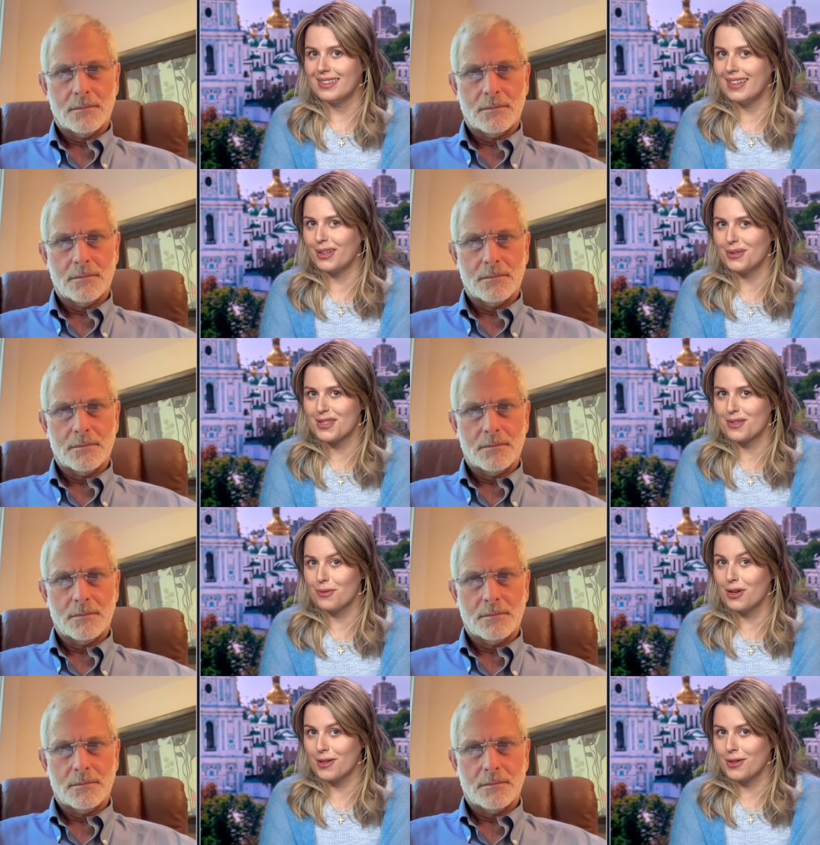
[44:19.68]
Speaker 1: NATO doesn't
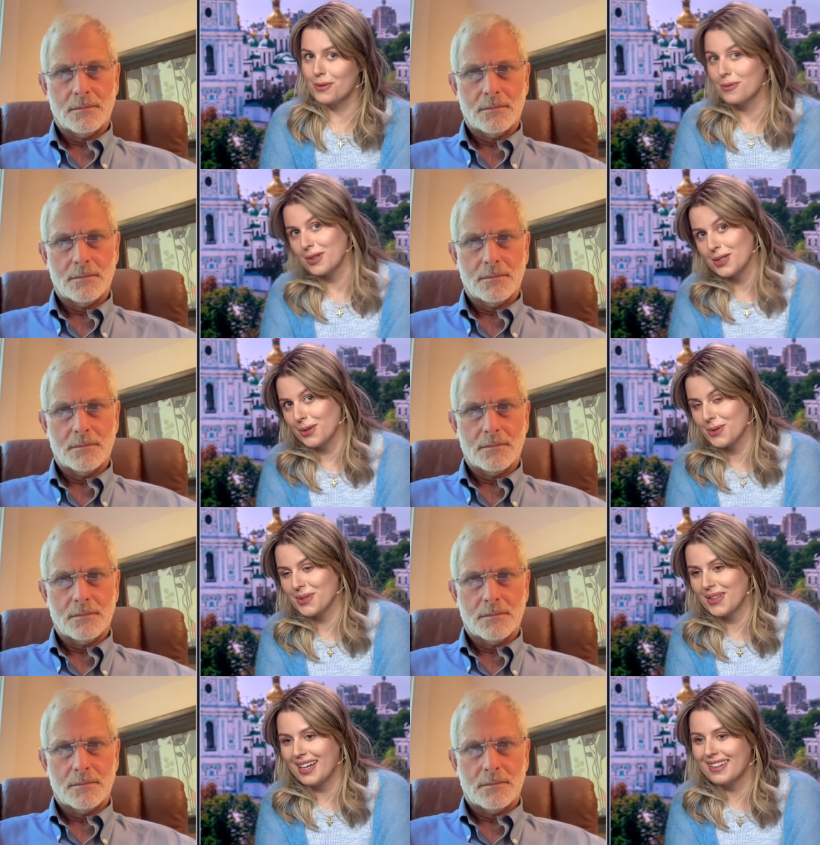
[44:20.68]
want you. We told
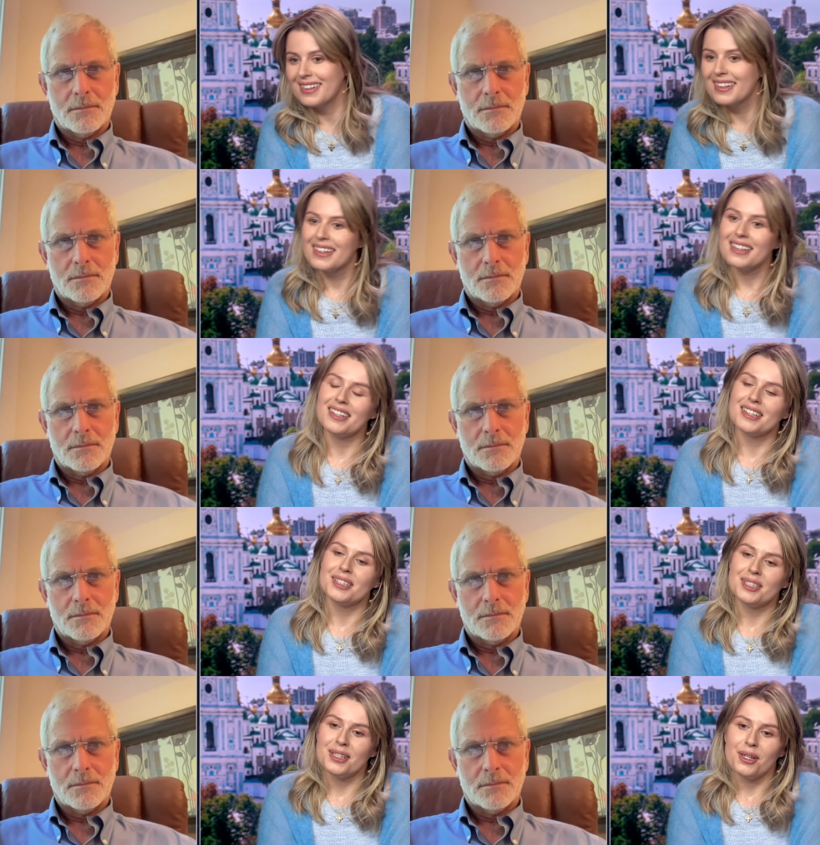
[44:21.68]
you that.
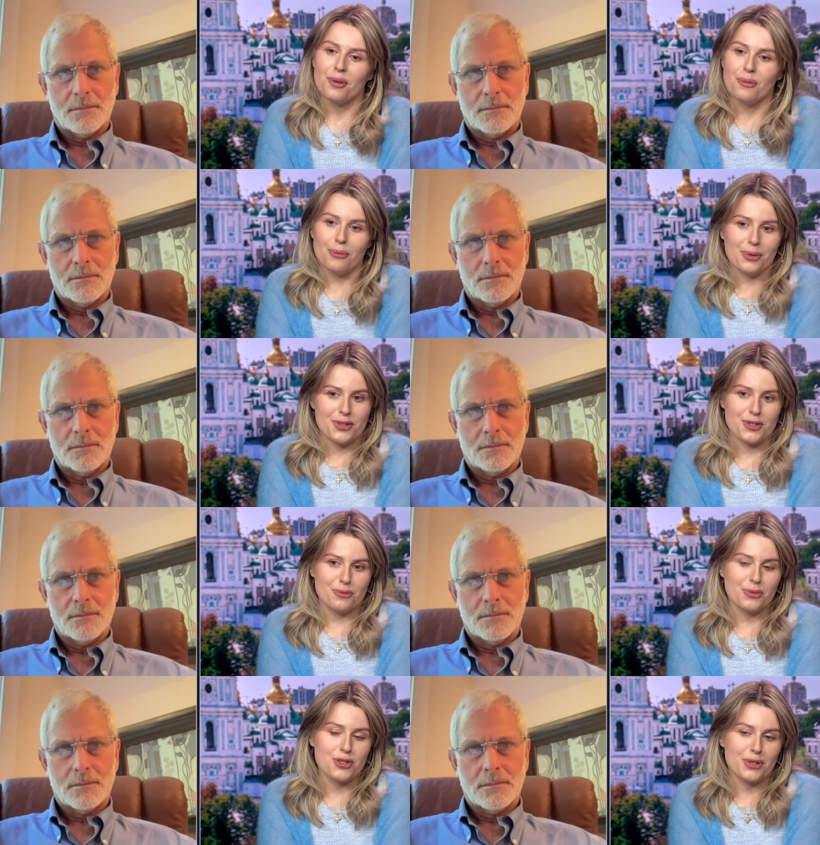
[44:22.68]
Wouldn't you?
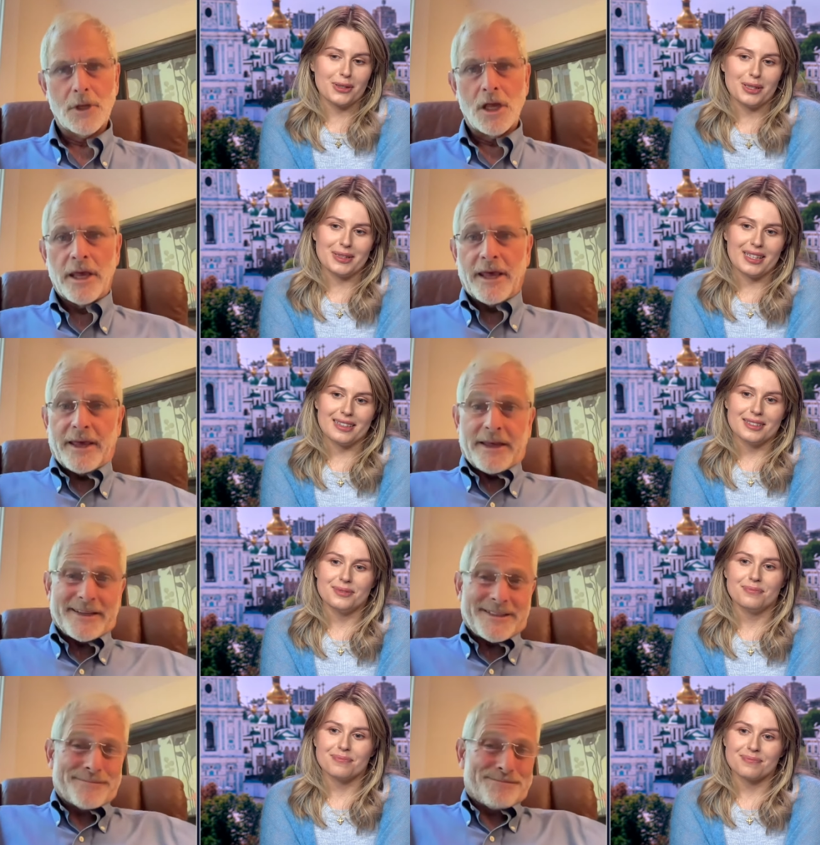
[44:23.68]
Would you agree with that?
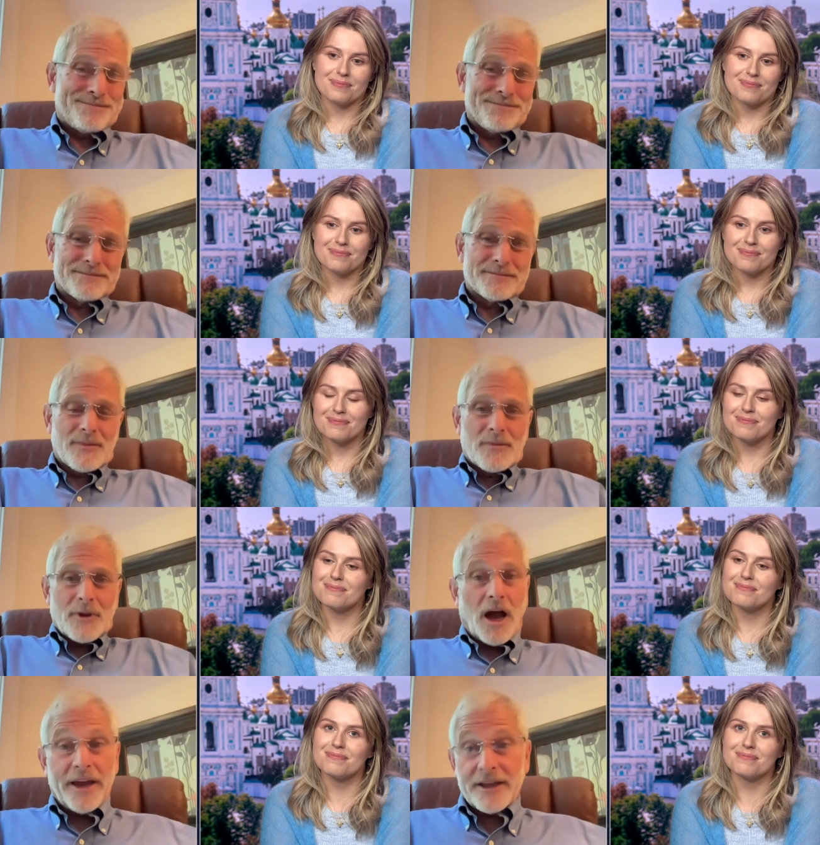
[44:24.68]

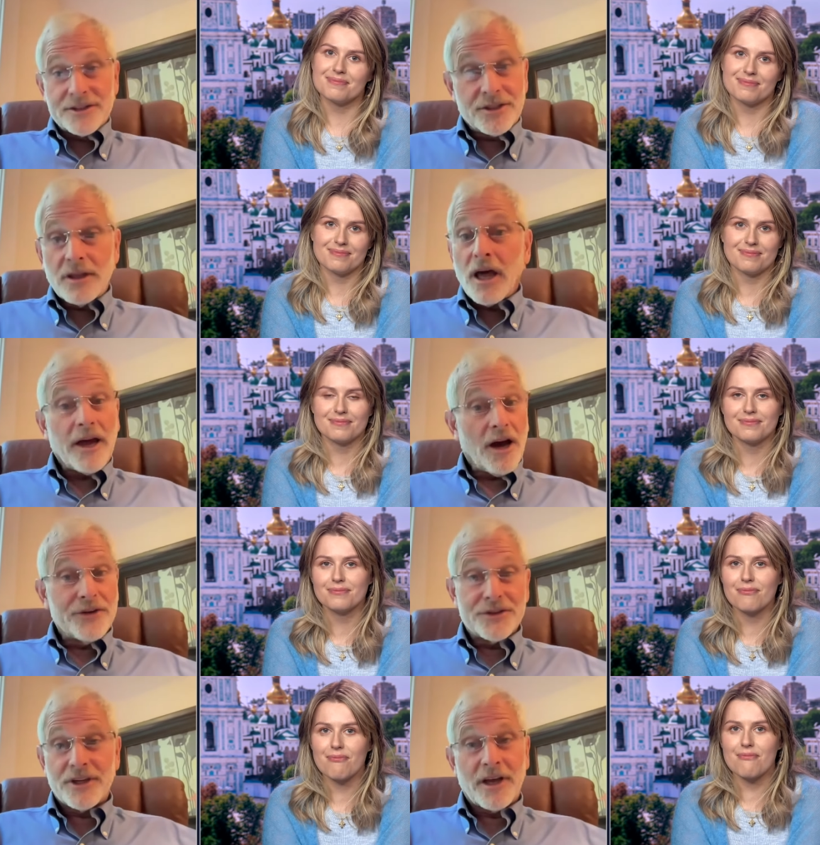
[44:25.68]
Speaker 2: I can see that. I
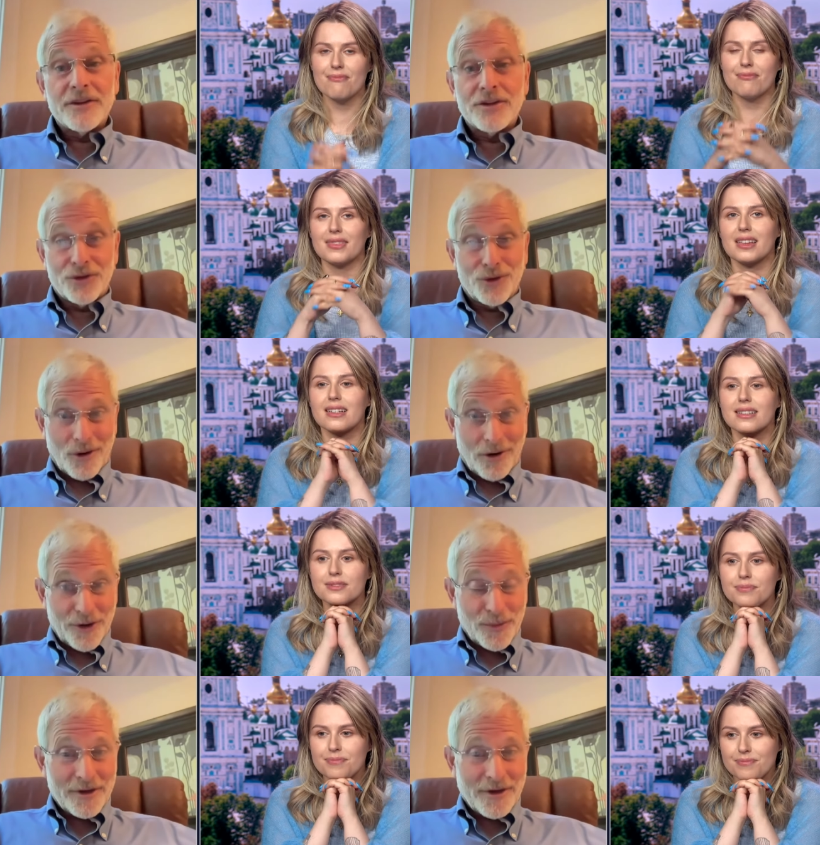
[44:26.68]
understand your
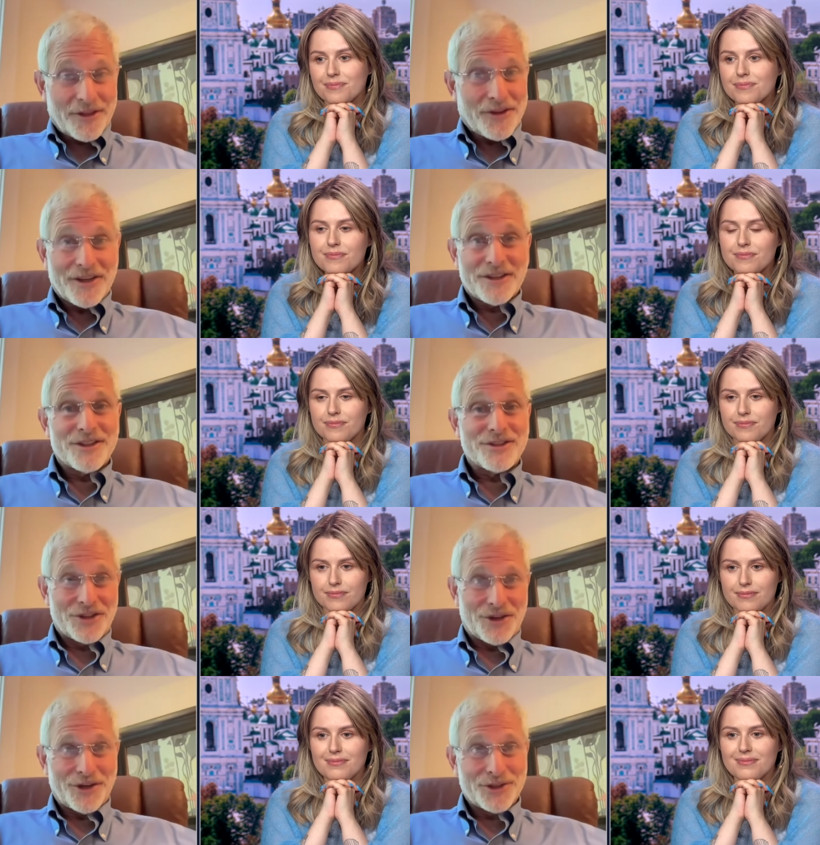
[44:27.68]
argument. I think it's a
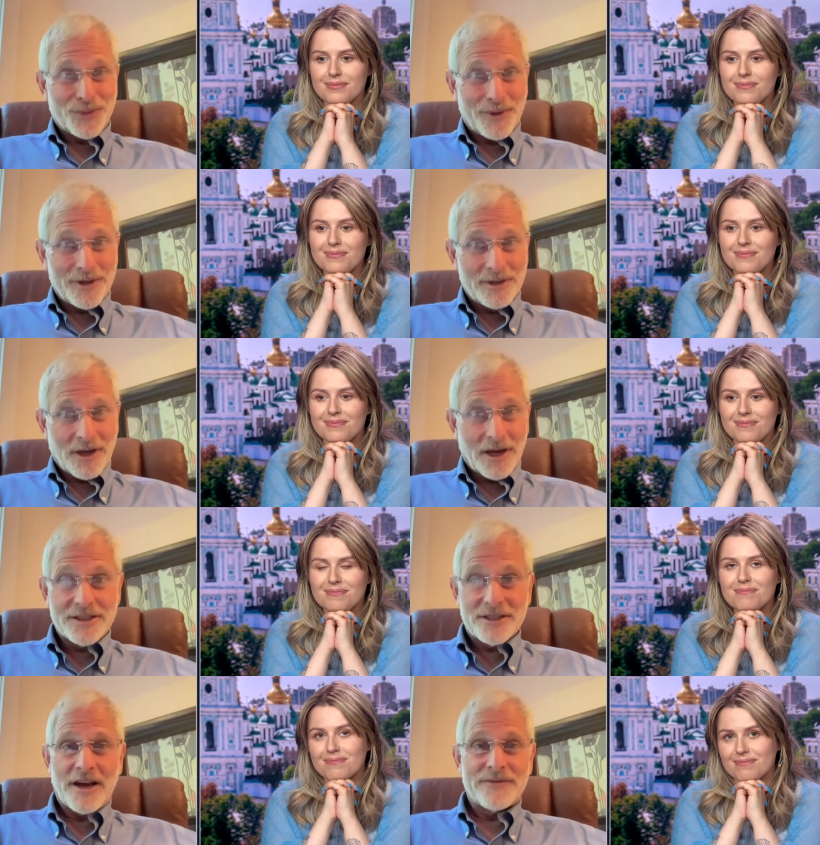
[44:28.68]
serious one. I
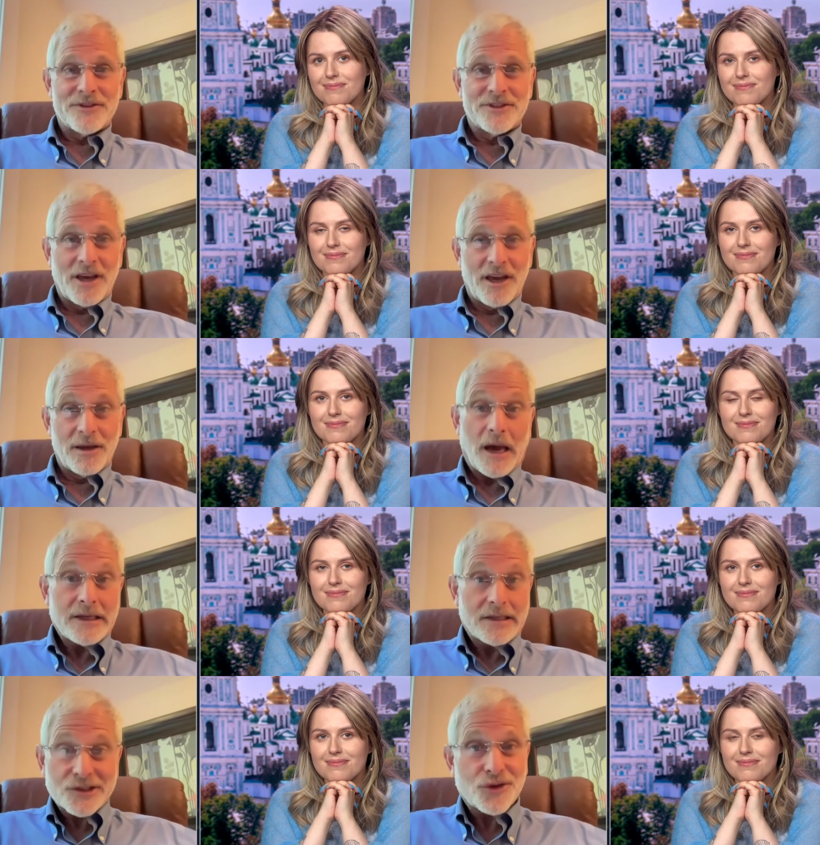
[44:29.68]
just have to say, I
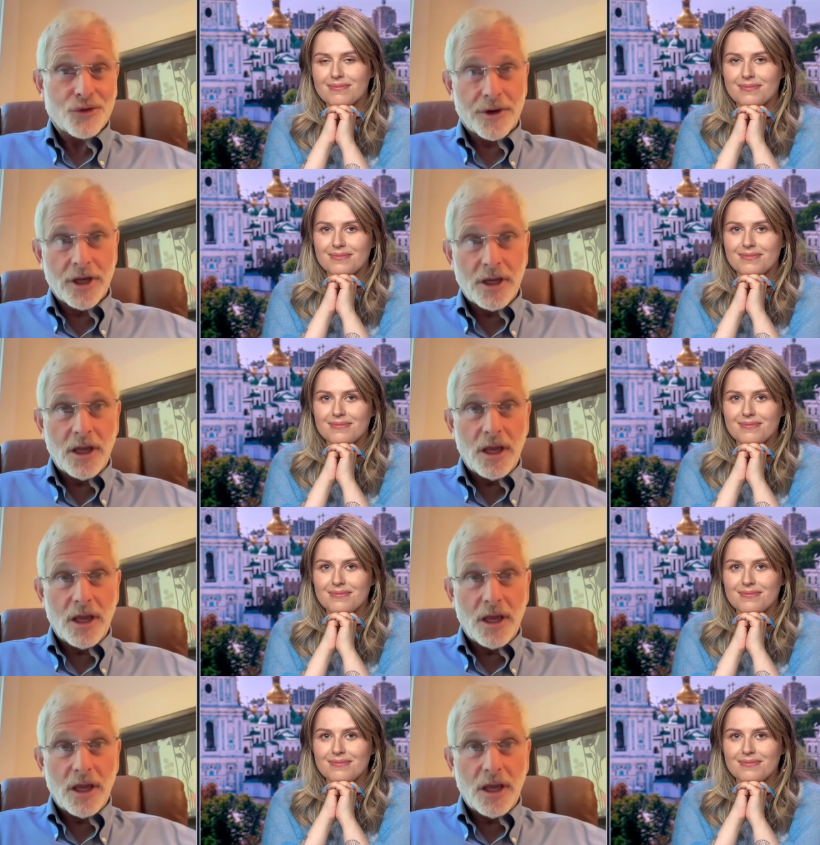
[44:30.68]
disagree